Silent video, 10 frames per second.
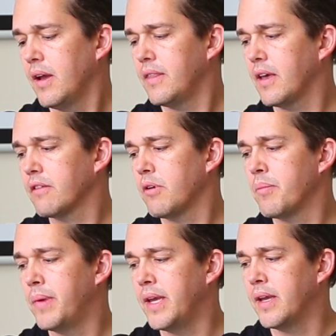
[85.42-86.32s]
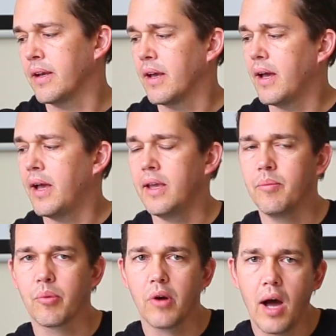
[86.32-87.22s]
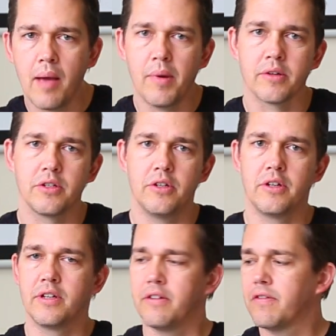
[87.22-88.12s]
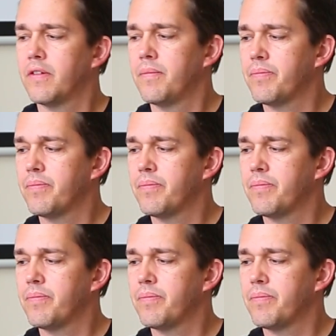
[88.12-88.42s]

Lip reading: and the other one being a prime alternative,